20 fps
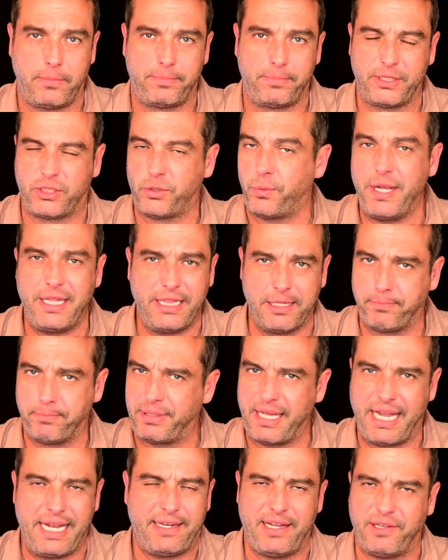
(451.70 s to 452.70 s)
between them
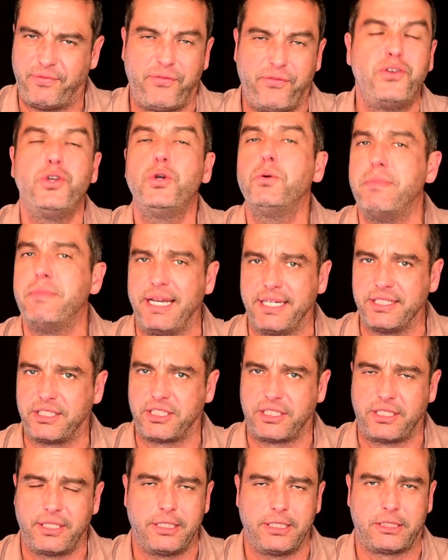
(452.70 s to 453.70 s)
played a few
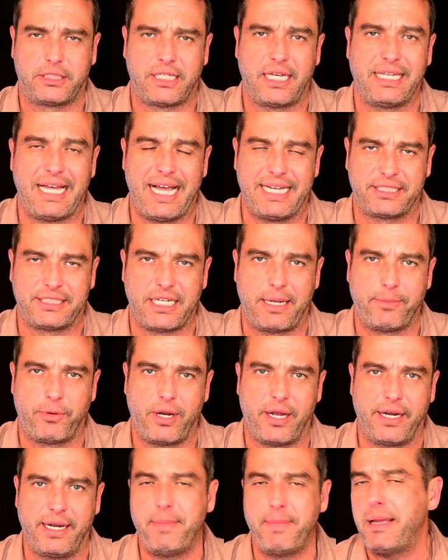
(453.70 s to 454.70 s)
minutes this last time
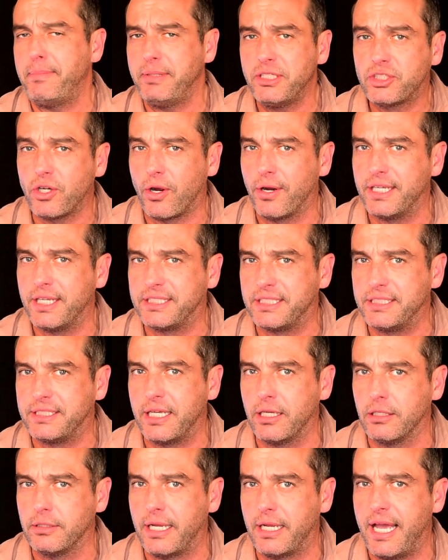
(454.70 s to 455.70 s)
around, and maybe Zardes is
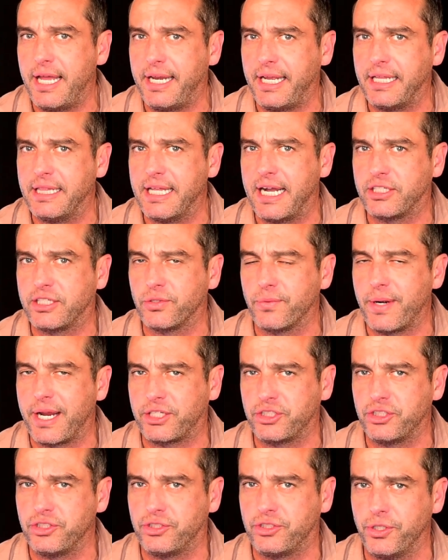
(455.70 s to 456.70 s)
held, heading in that
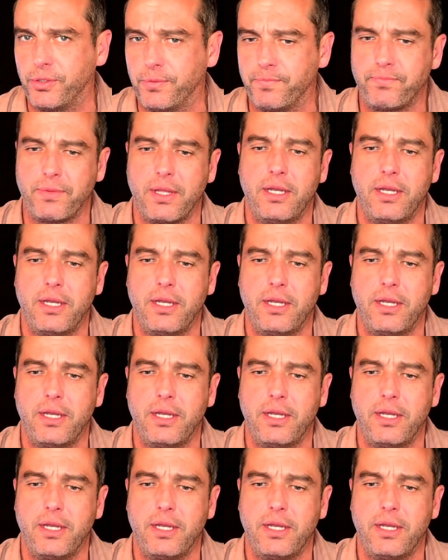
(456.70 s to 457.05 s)
direction too.